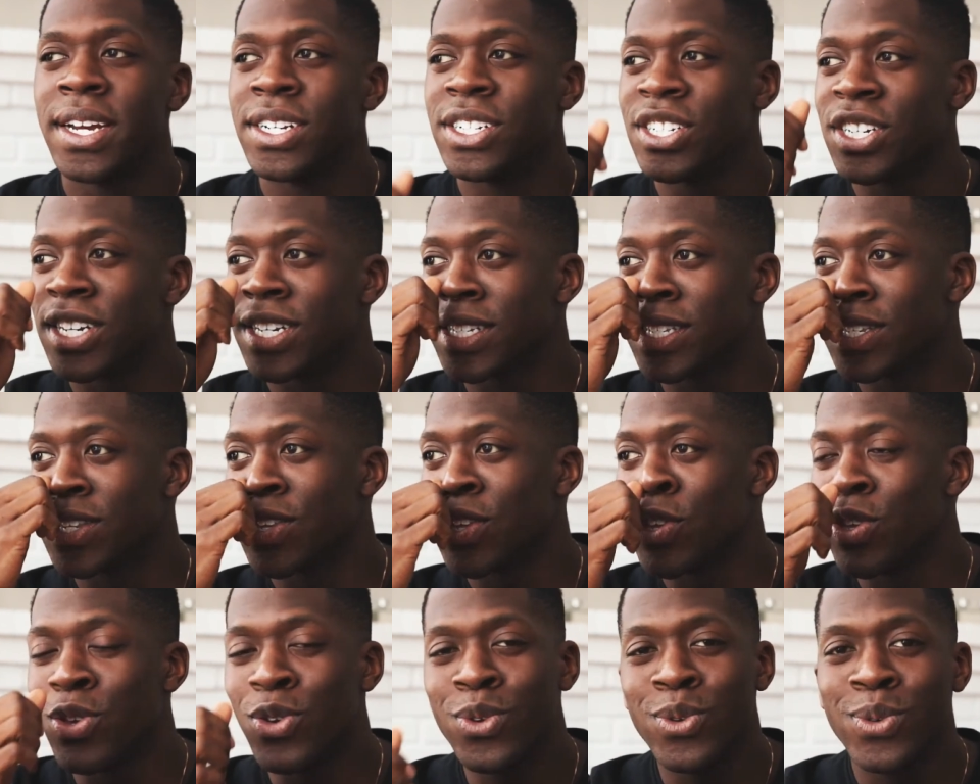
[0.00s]
Just
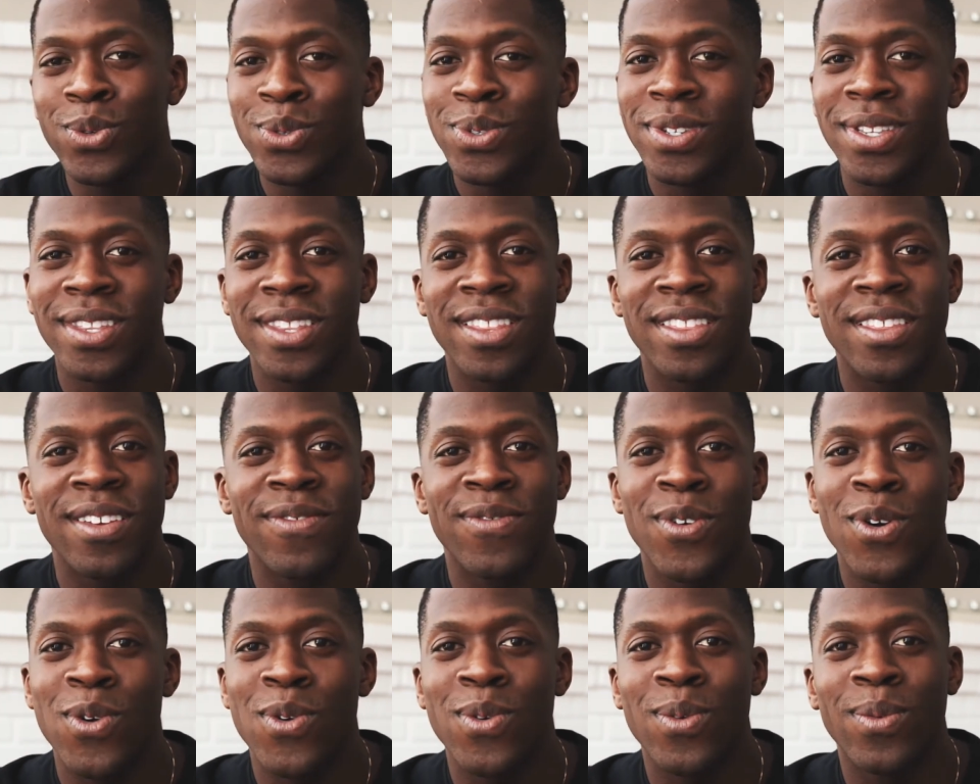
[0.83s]
use the
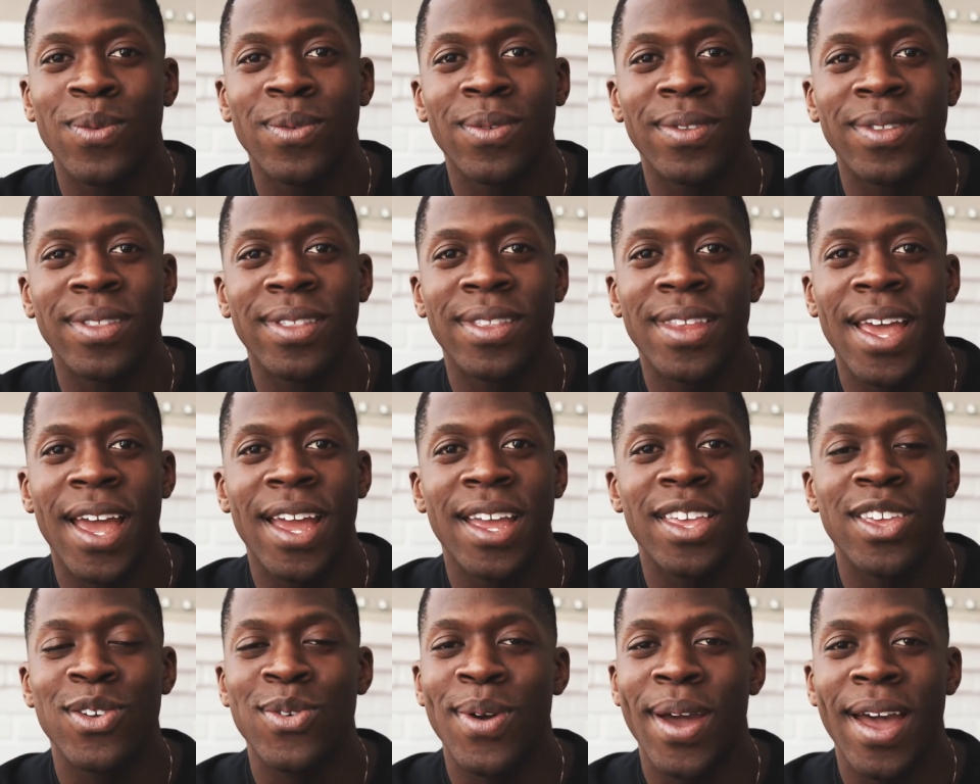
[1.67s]
phone
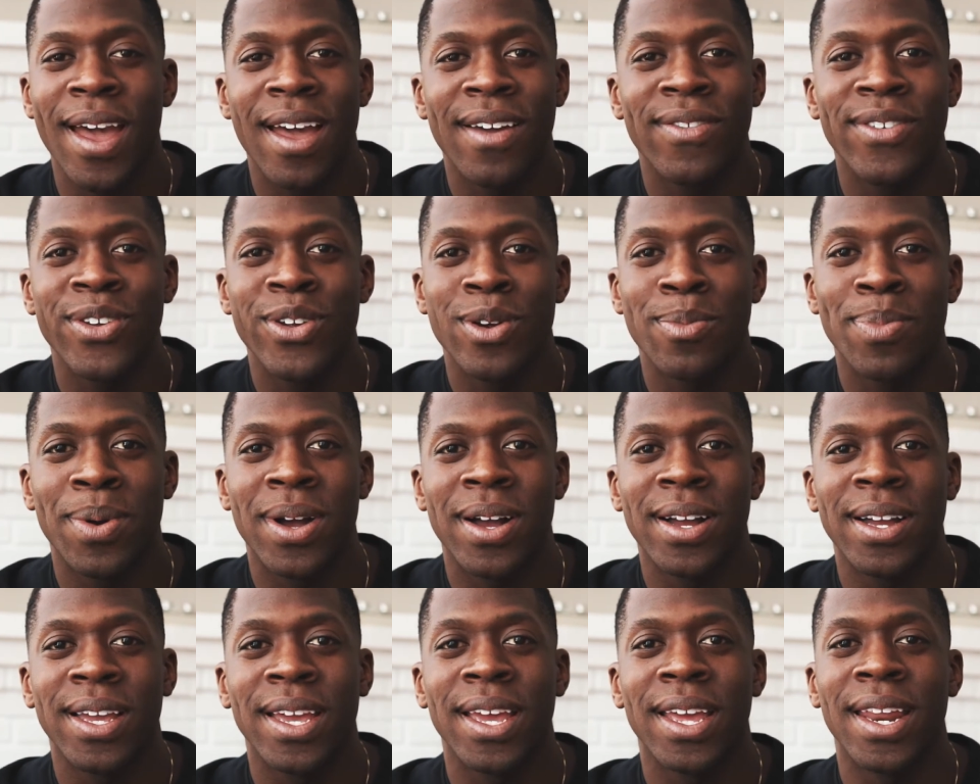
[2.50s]
that you have in your
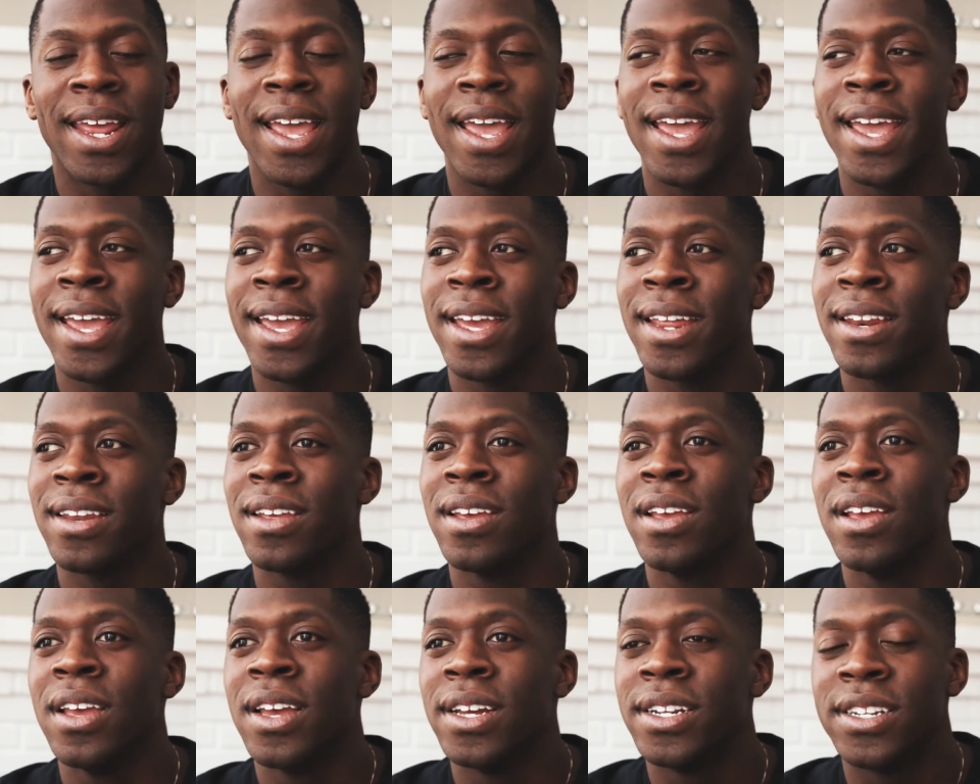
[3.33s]
pocket and
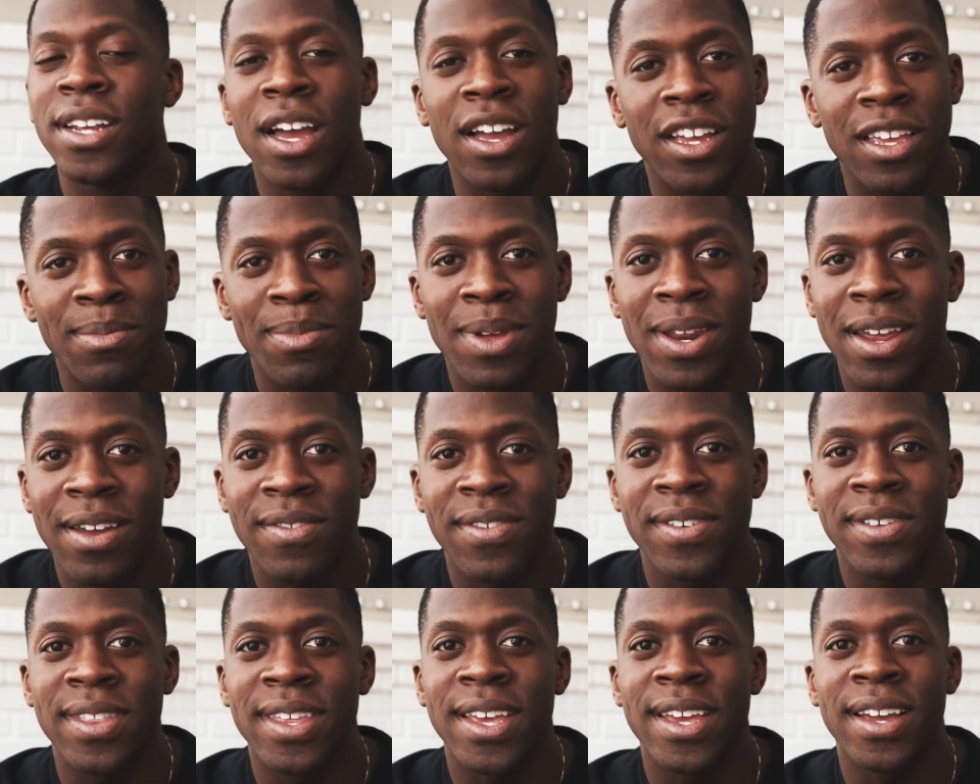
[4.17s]
document
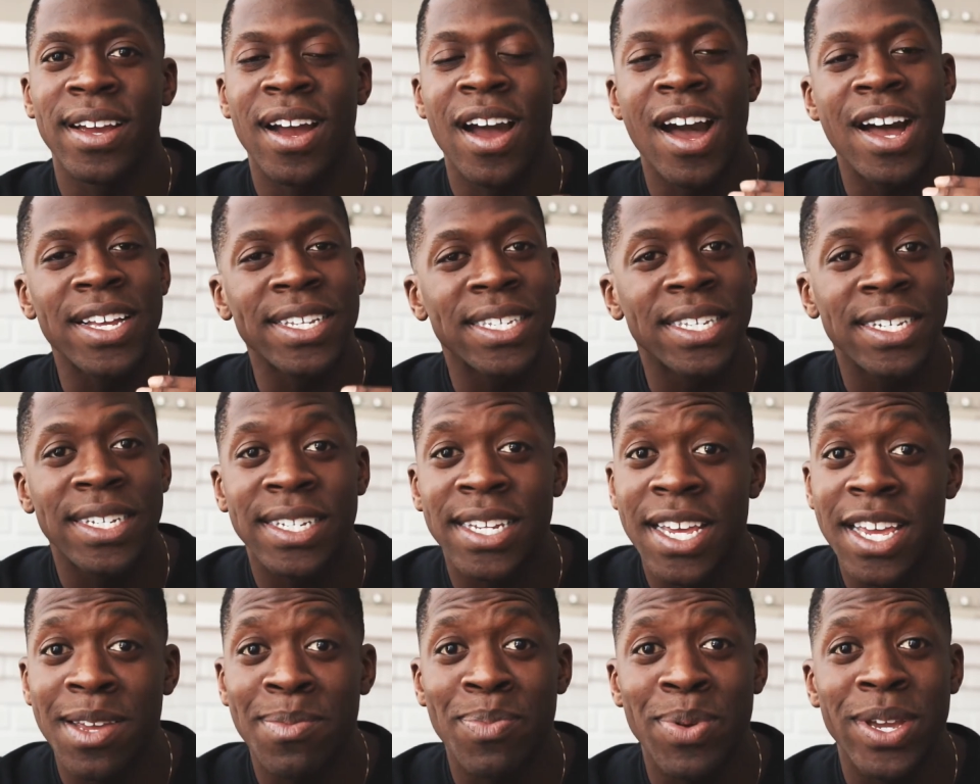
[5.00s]
everything. Constantly
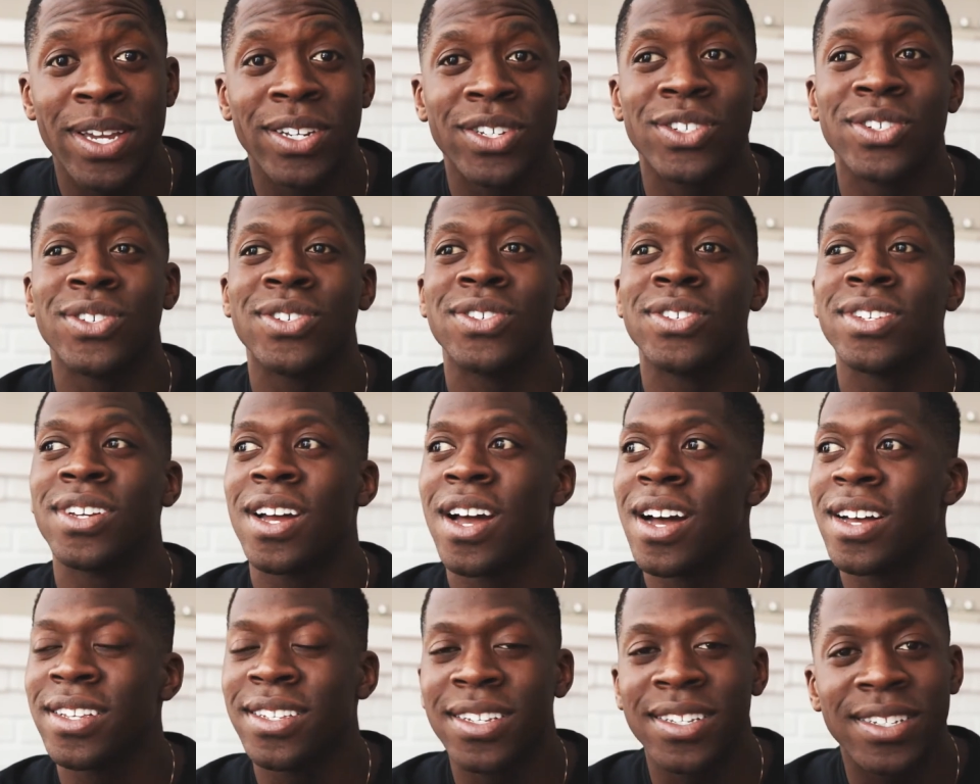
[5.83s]
take pictures,
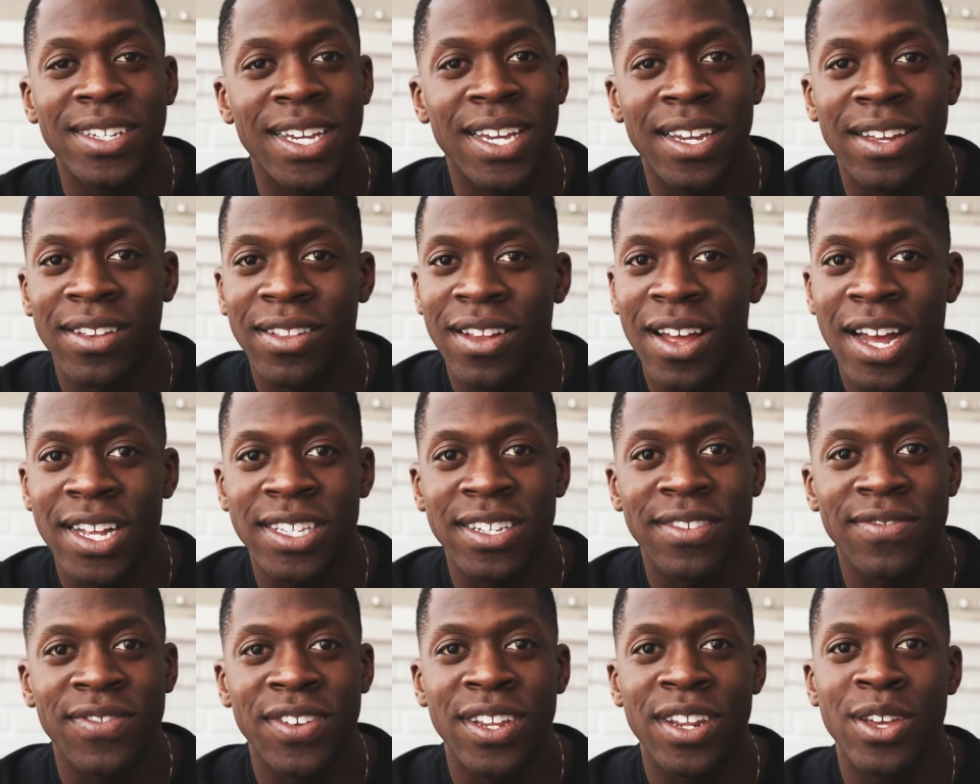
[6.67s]
constantly take
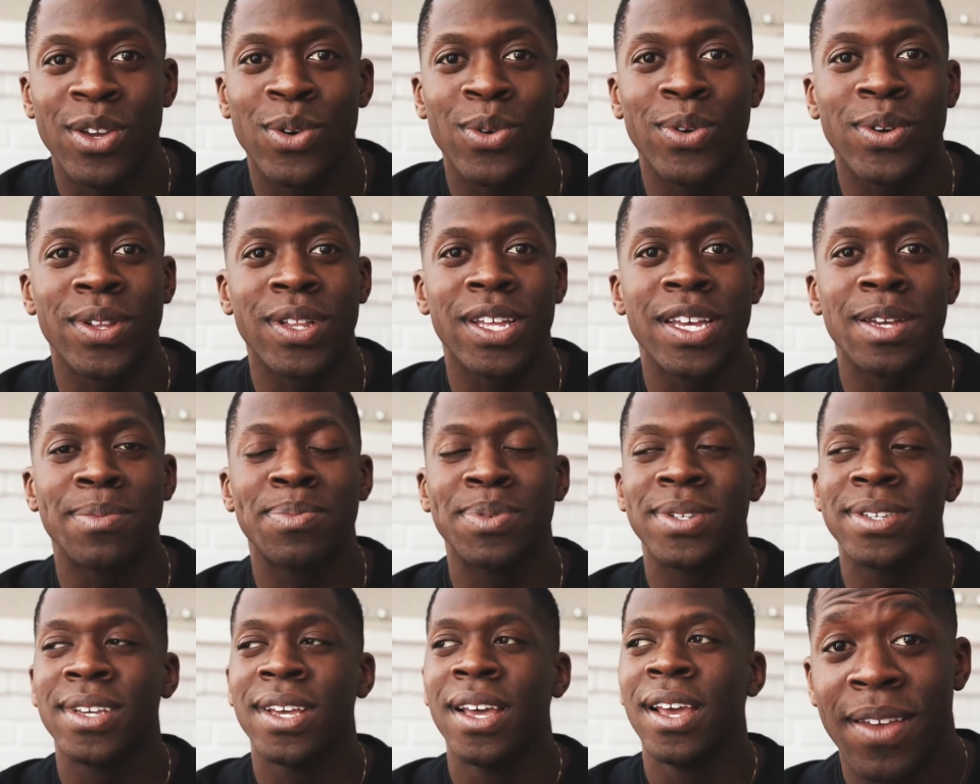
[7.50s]
lots of video
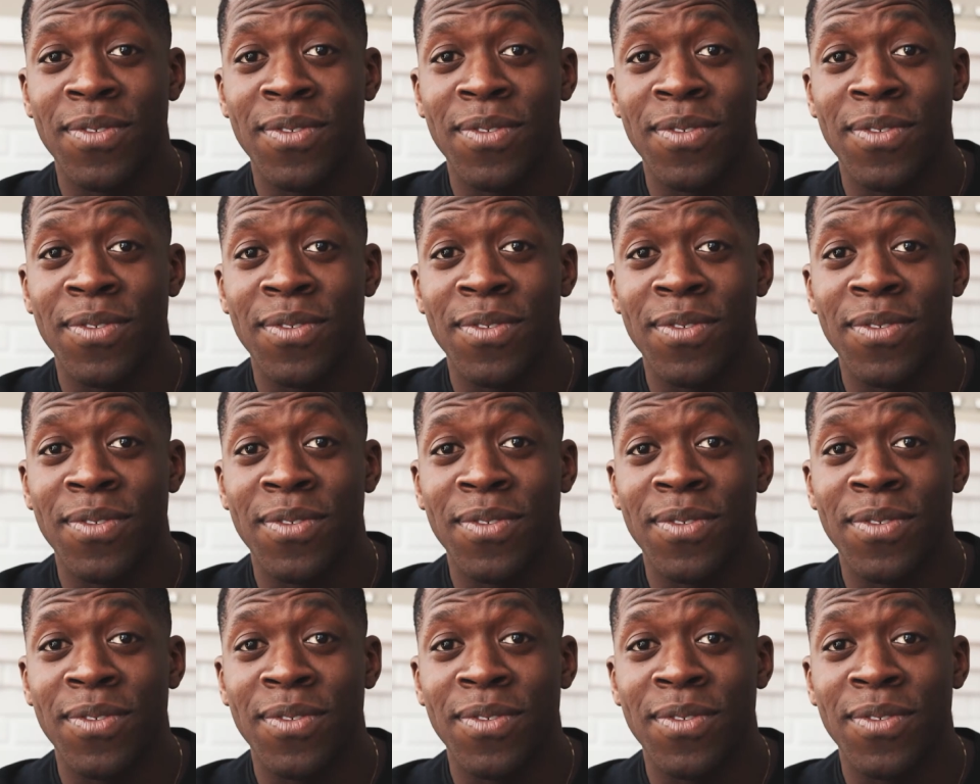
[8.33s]
clips.